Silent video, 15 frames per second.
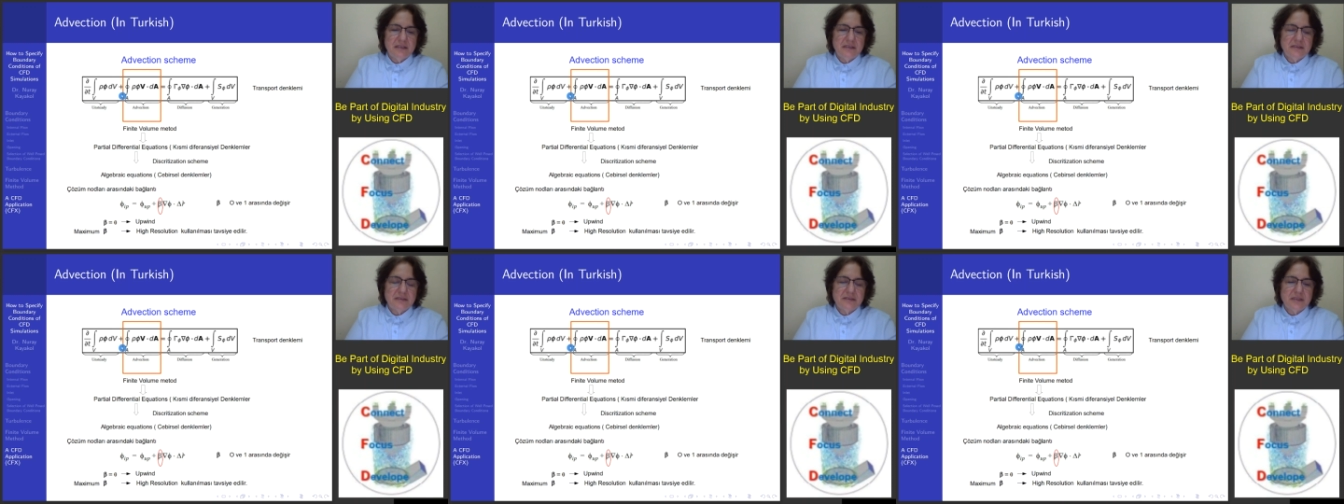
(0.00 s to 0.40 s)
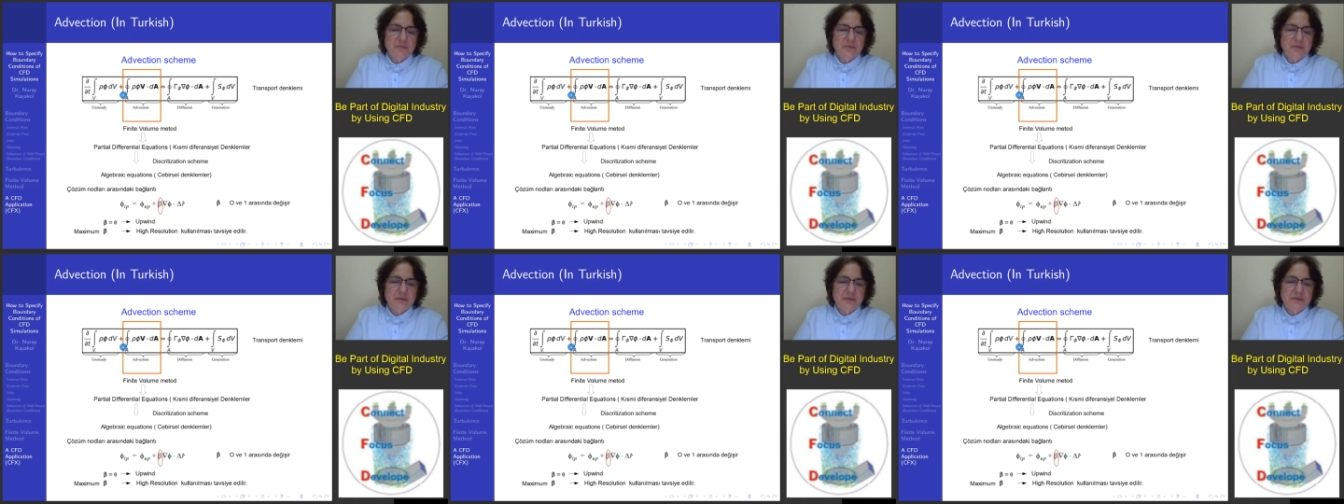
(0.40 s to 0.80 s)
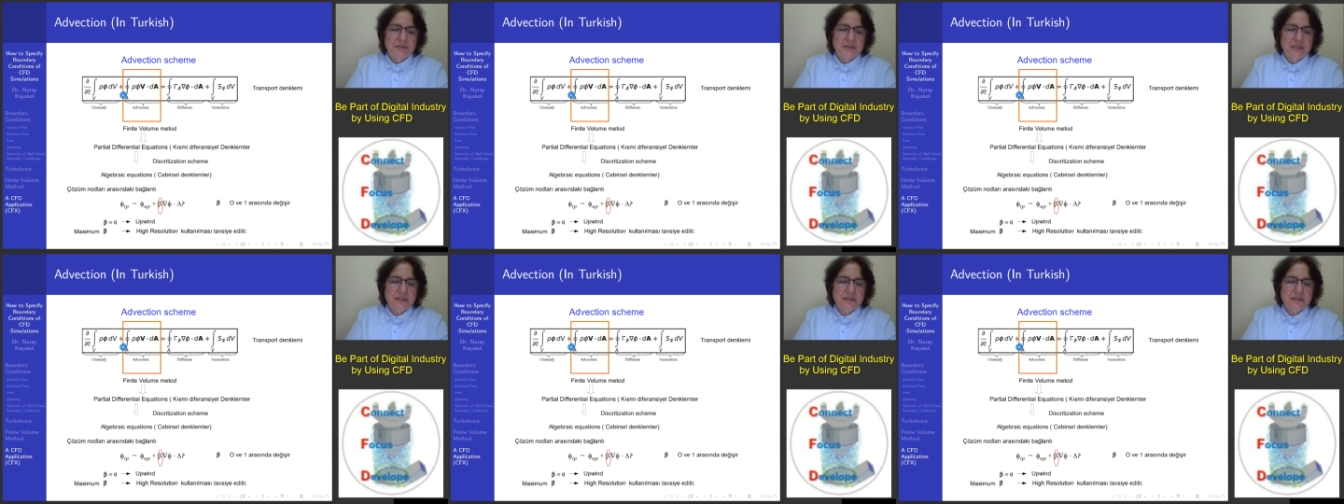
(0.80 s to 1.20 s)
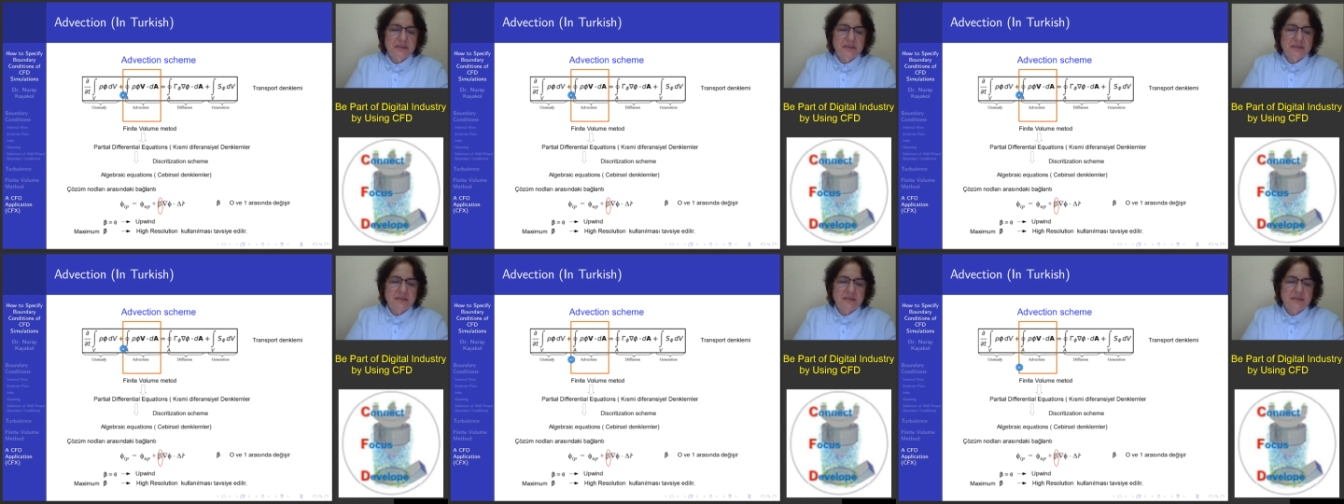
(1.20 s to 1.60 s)
Suppose that
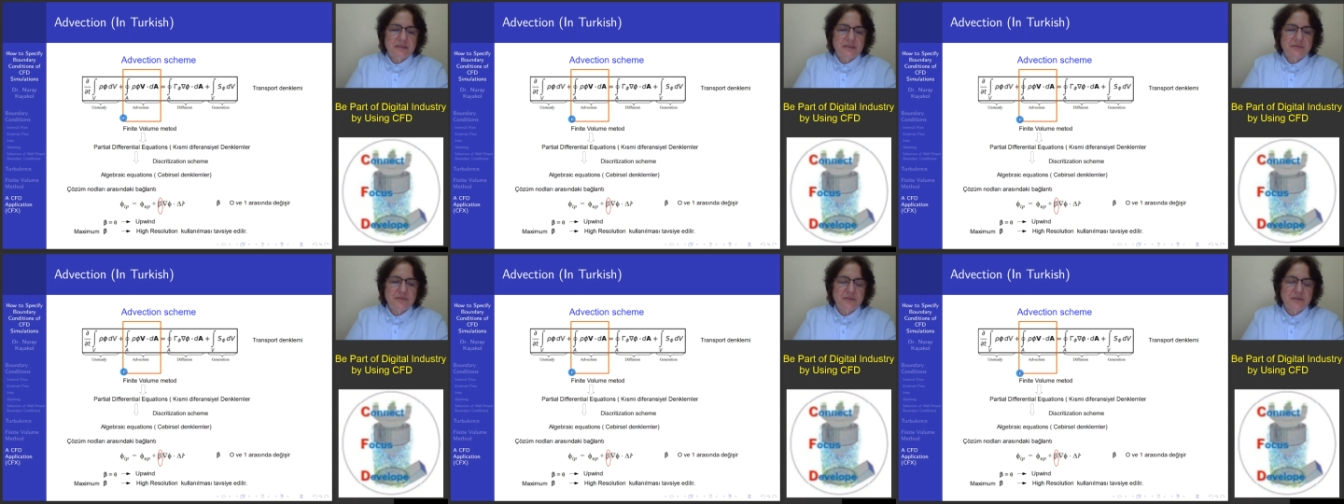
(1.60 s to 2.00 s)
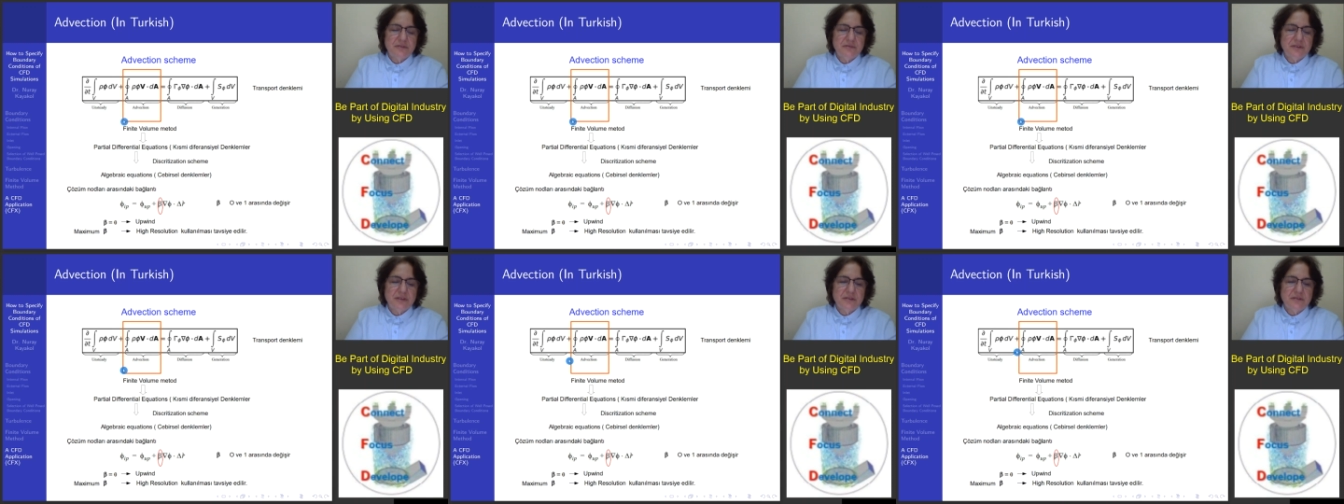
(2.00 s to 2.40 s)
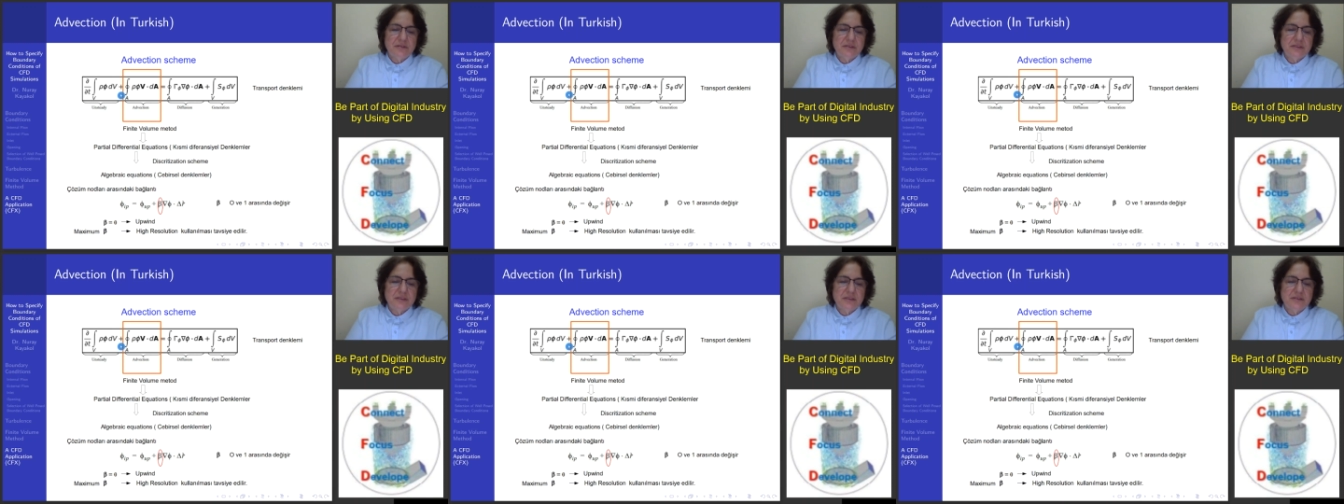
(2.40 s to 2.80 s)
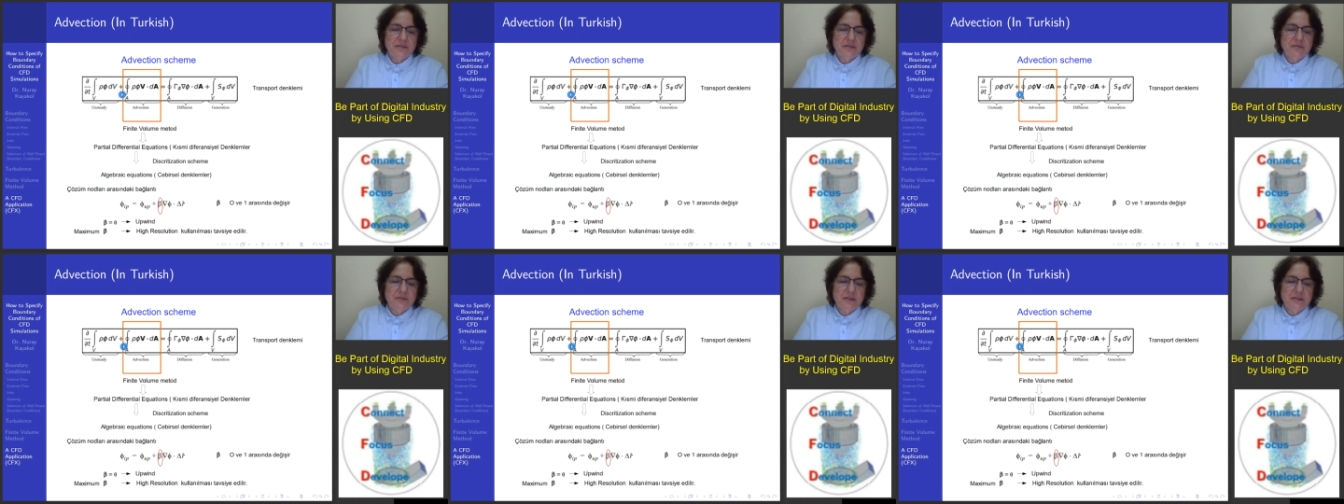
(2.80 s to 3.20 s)
this is for velocity,
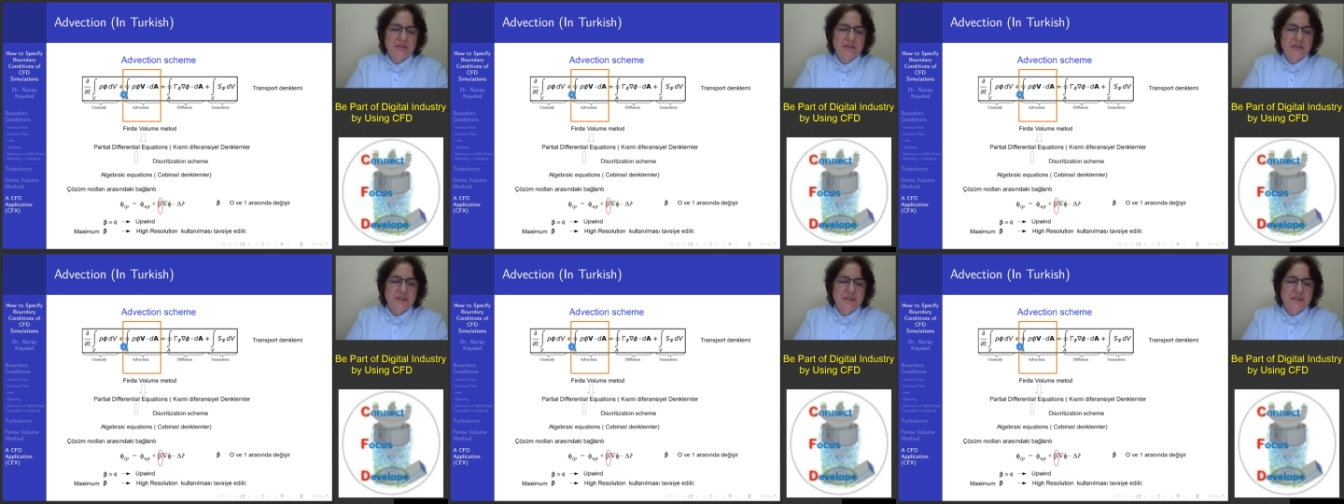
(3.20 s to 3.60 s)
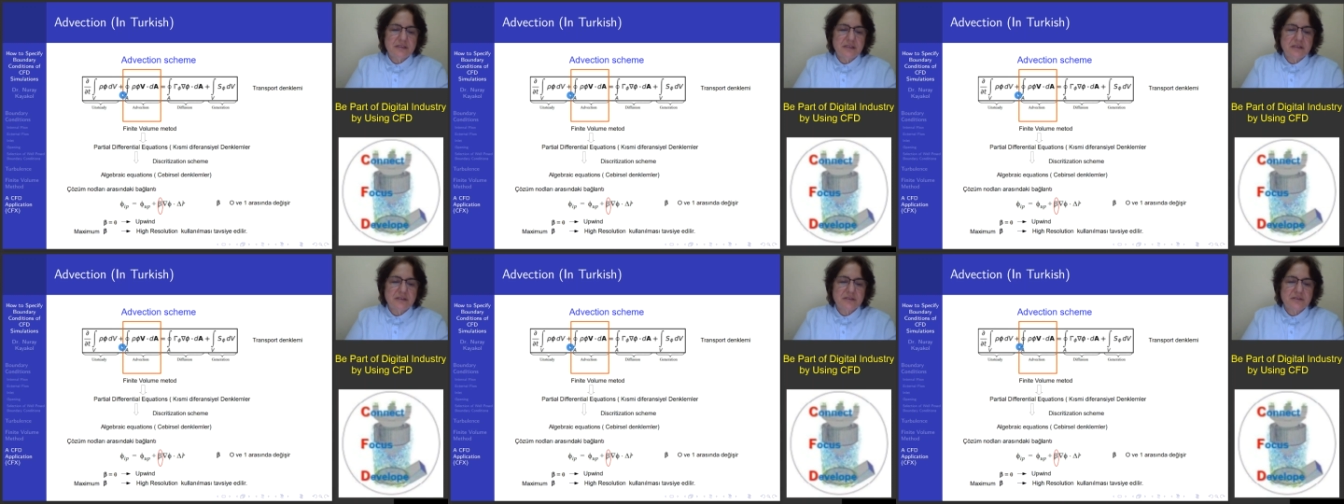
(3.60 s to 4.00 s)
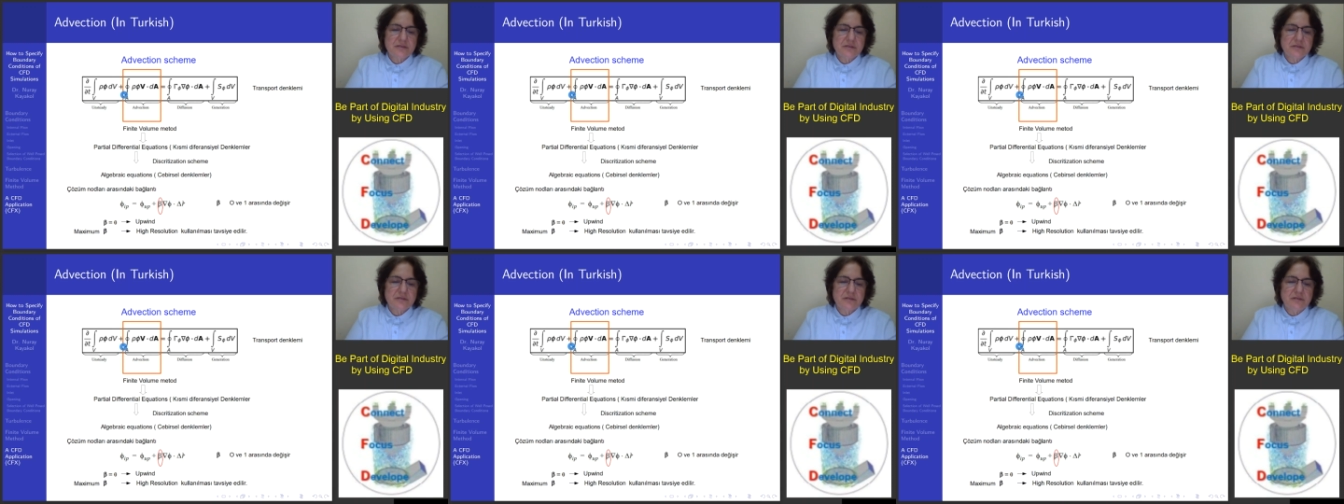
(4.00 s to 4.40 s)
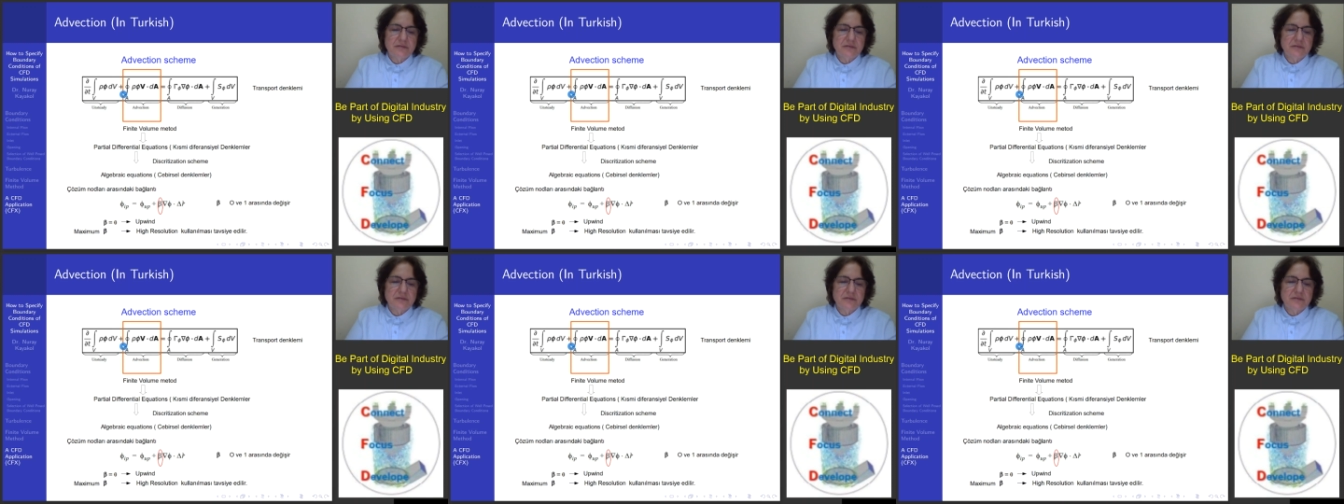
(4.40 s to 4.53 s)
so velocities are stored on the